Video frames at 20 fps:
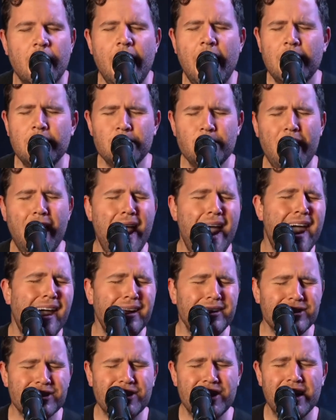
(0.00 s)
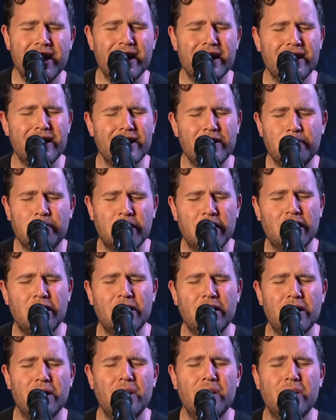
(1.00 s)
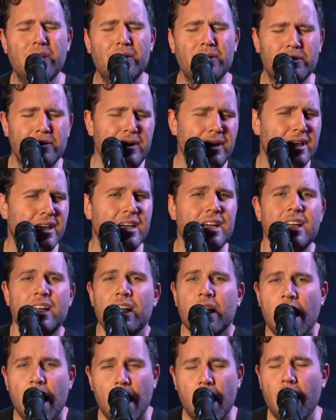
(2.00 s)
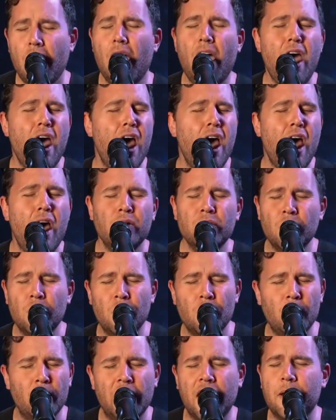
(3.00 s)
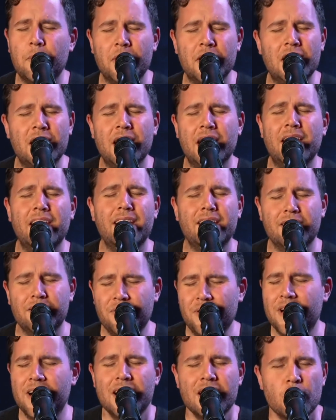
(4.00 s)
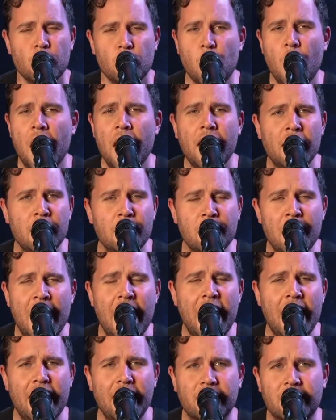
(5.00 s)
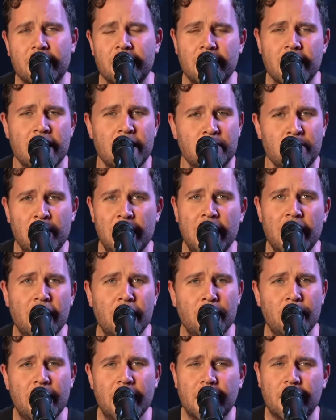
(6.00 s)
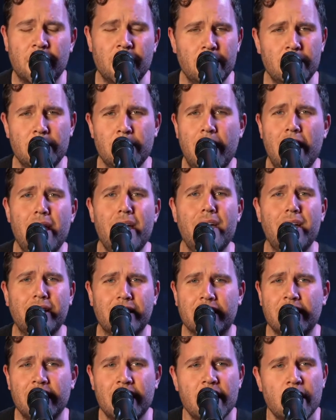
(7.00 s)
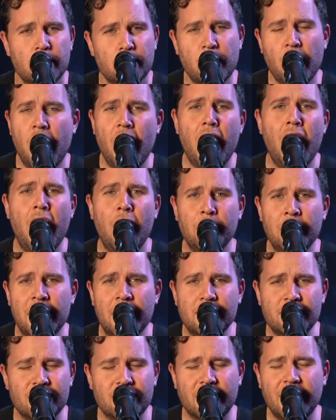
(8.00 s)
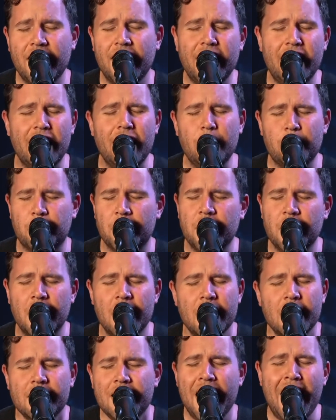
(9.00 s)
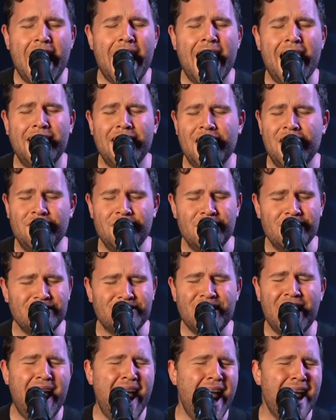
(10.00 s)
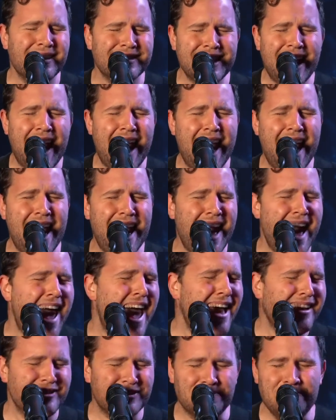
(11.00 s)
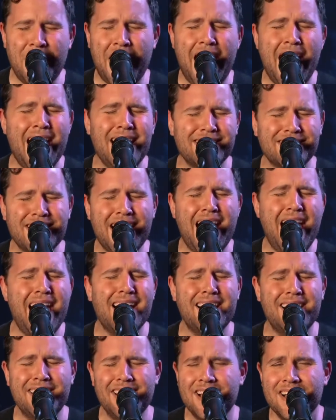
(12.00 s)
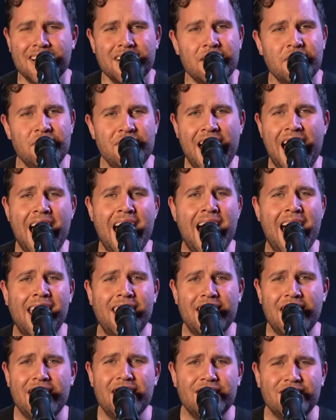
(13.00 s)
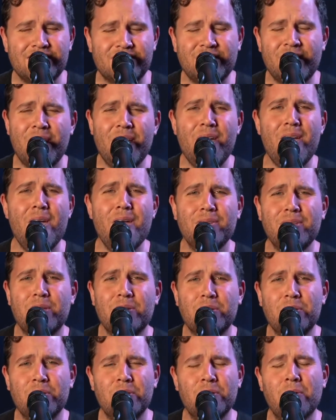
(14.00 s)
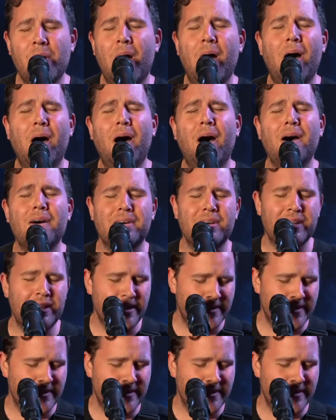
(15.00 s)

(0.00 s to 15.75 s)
I worship you. Oh, we believe, waymaker, miracle worker, promise keeper, light in the darkness. My God, that is who you are.